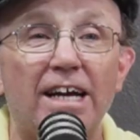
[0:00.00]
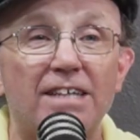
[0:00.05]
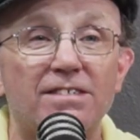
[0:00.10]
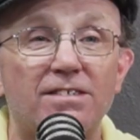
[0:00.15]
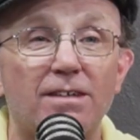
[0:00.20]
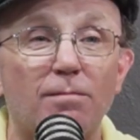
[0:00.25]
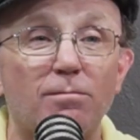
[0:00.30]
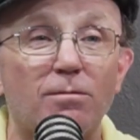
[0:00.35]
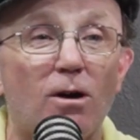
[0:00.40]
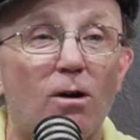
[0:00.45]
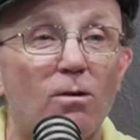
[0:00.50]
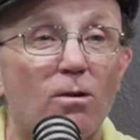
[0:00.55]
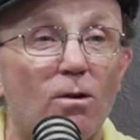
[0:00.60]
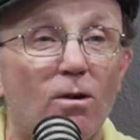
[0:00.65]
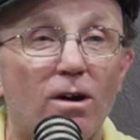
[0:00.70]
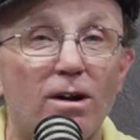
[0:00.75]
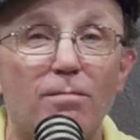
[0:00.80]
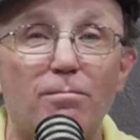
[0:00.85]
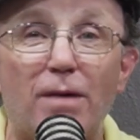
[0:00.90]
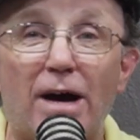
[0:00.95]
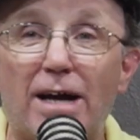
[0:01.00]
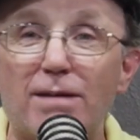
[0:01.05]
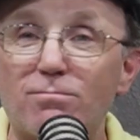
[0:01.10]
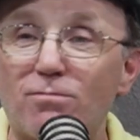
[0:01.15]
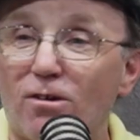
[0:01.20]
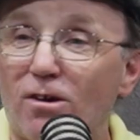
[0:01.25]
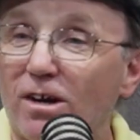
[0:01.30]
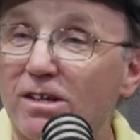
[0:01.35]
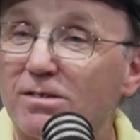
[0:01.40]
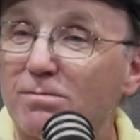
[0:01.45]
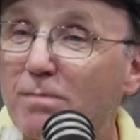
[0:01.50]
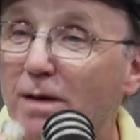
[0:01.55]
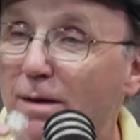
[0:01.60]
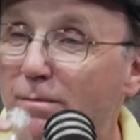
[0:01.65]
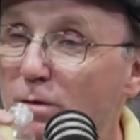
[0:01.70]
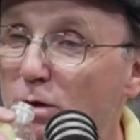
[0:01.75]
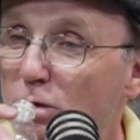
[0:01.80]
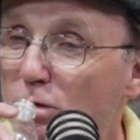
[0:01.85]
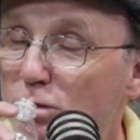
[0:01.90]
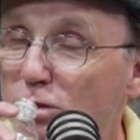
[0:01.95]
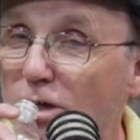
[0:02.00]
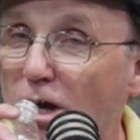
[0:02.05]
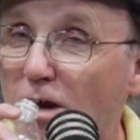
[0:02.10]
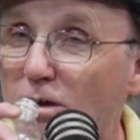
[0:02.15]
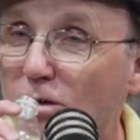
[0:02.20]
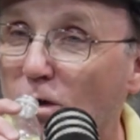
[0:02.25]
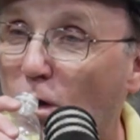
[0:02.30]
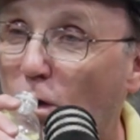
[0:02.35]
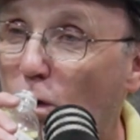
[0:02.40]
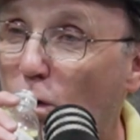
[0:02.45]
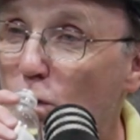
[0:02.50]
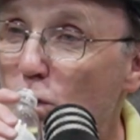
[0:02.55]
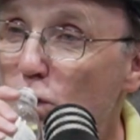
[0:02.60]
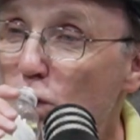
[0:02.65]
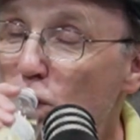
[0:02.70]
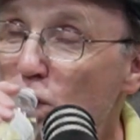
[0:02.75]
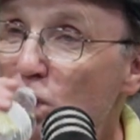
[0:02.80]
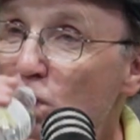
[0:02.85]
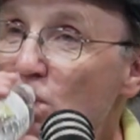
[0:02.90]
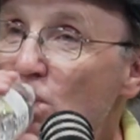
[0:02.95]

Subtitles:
he had something going on to bang broads, maybe? Chuck Noll?